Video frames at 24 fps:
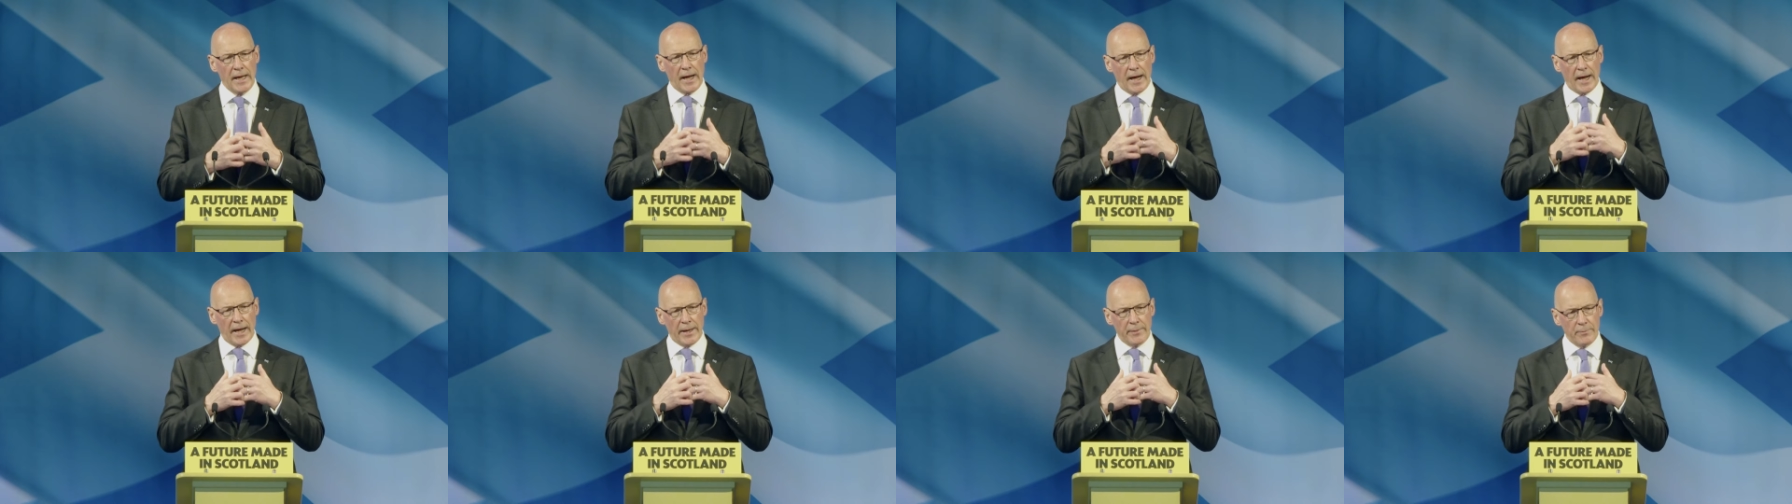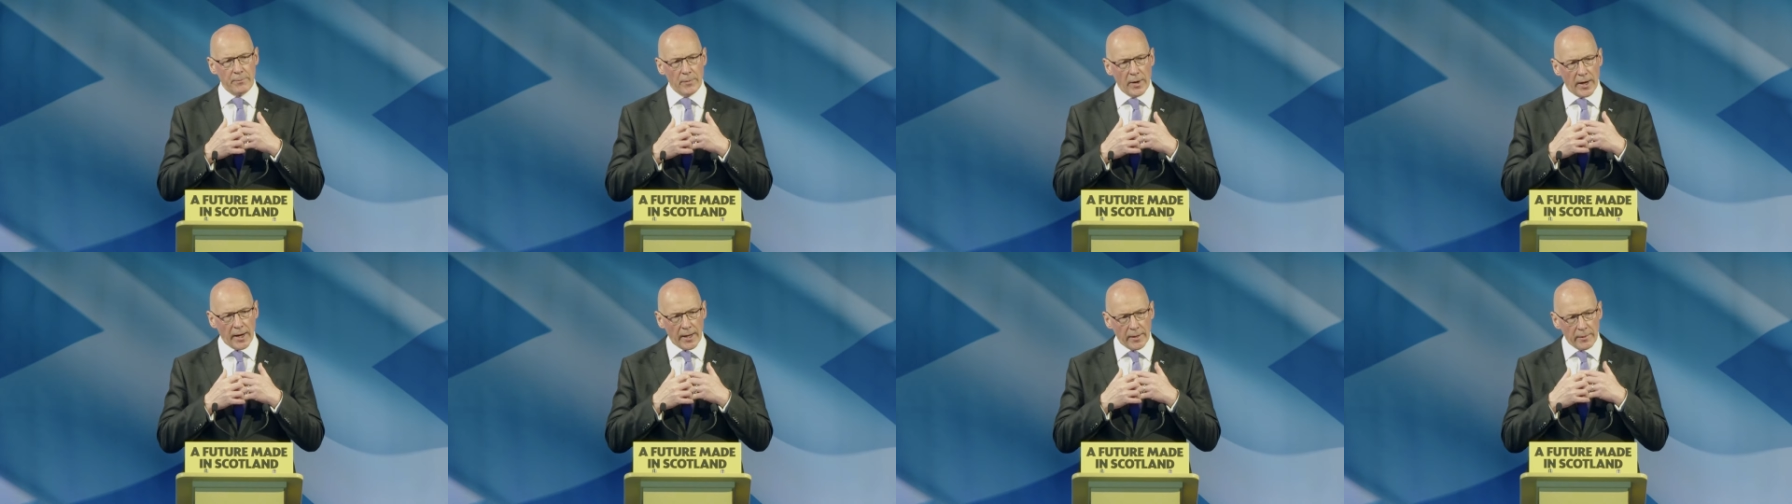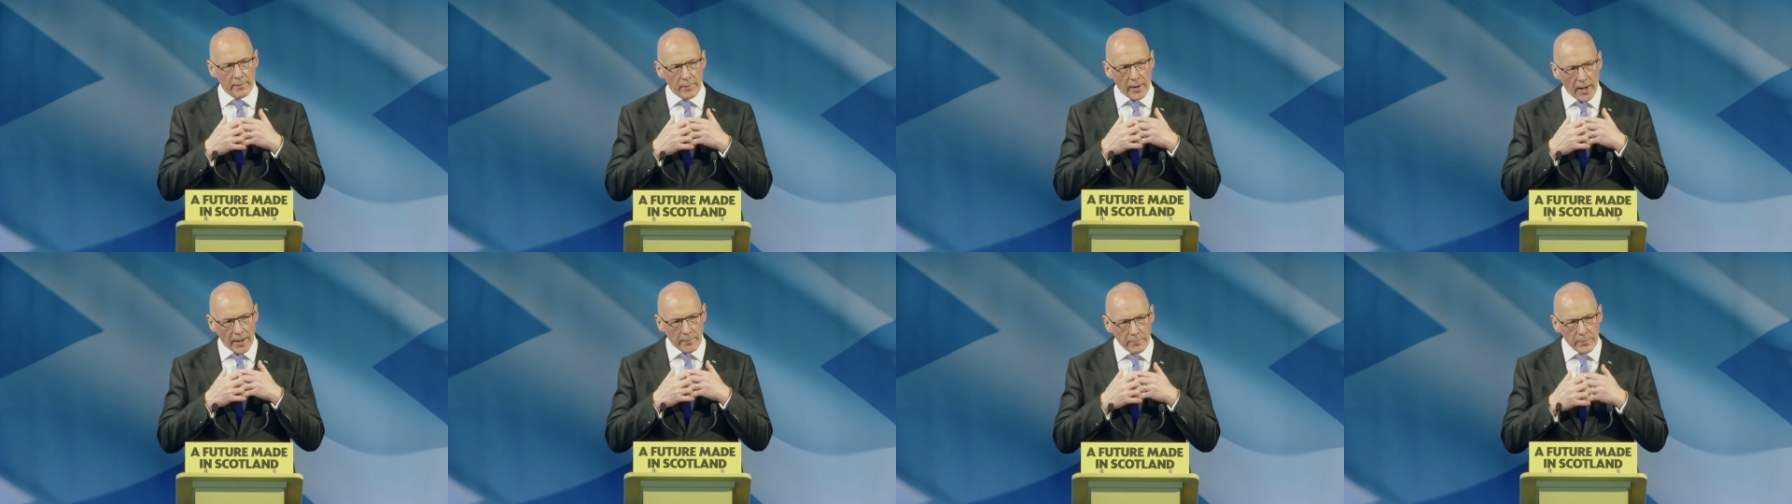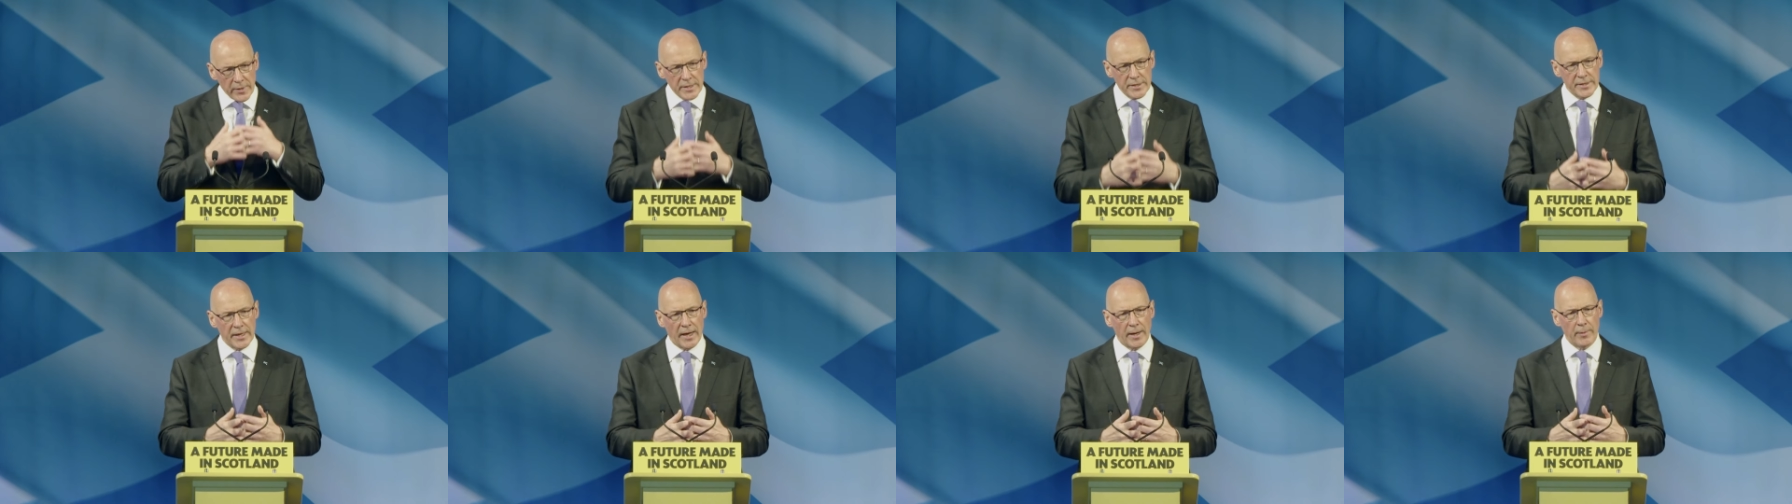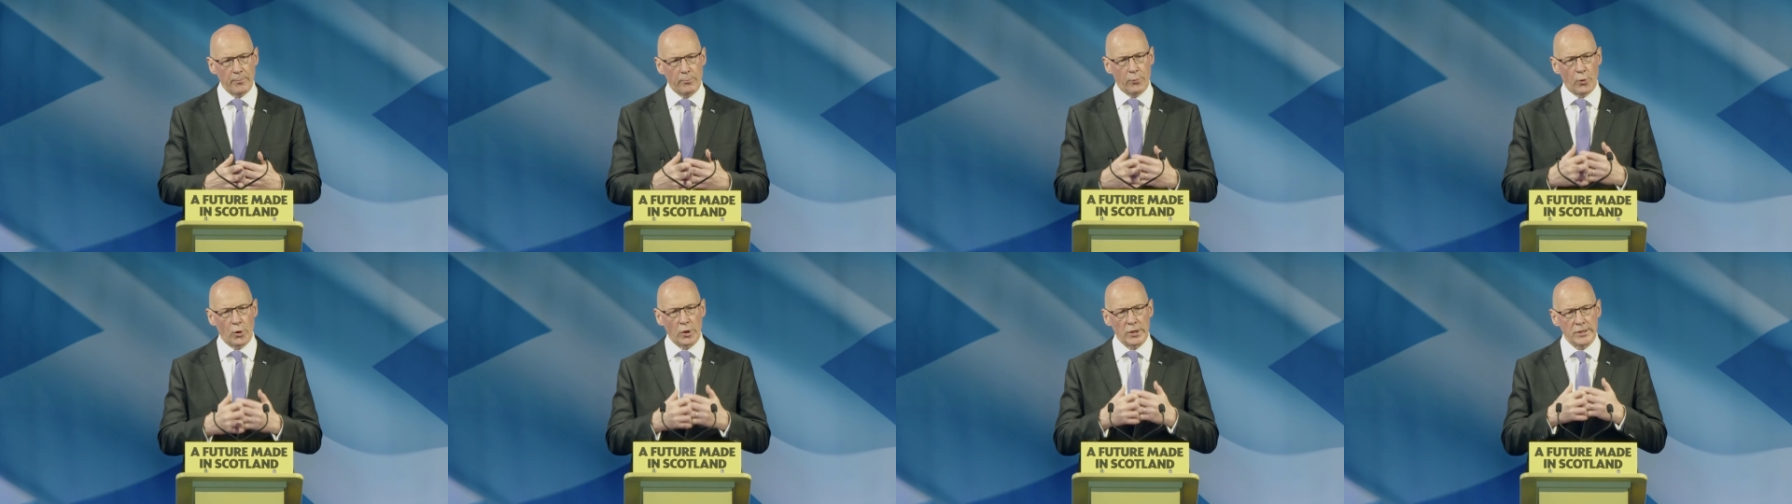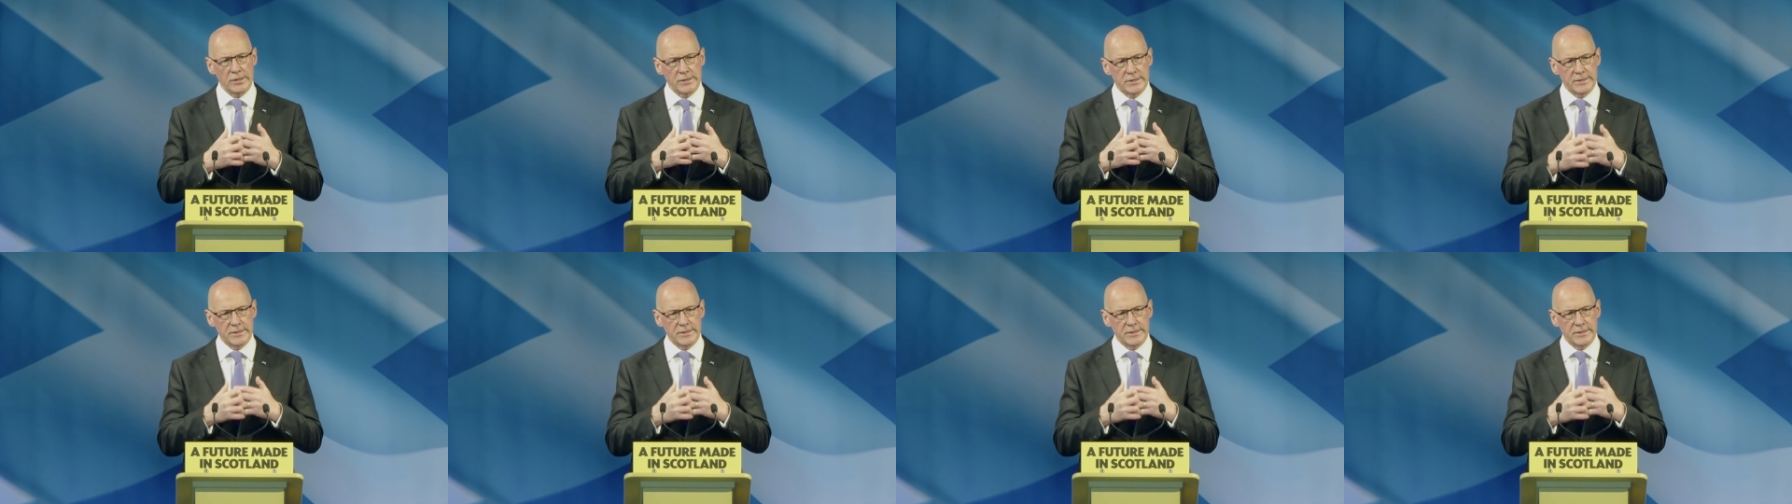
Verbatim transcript: I make that point